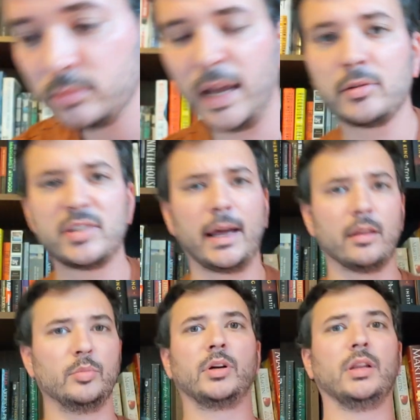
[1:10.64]
outside of
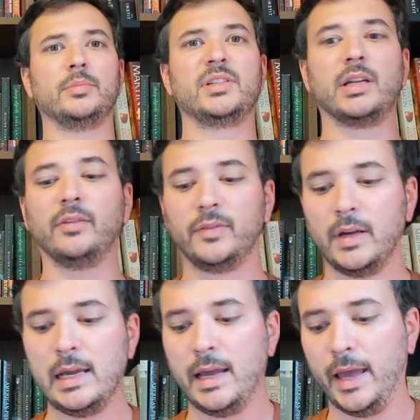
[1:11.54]
the book club stuff
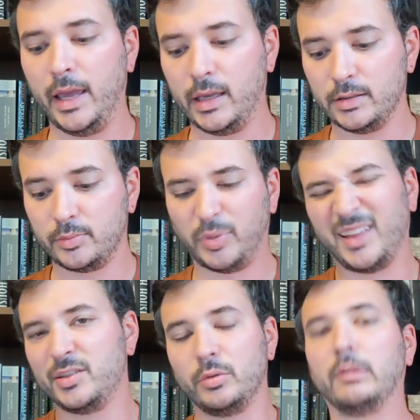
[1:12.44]
and
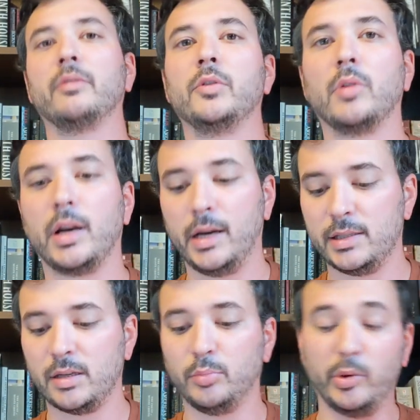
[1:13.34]
probably do a review on it
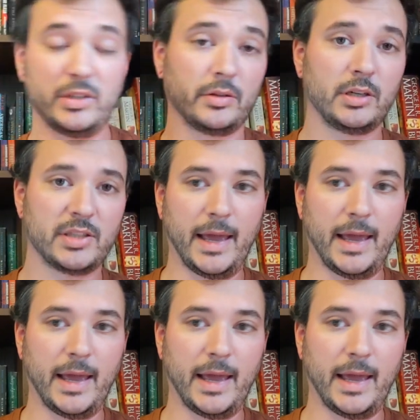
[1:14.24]
at some point. So there's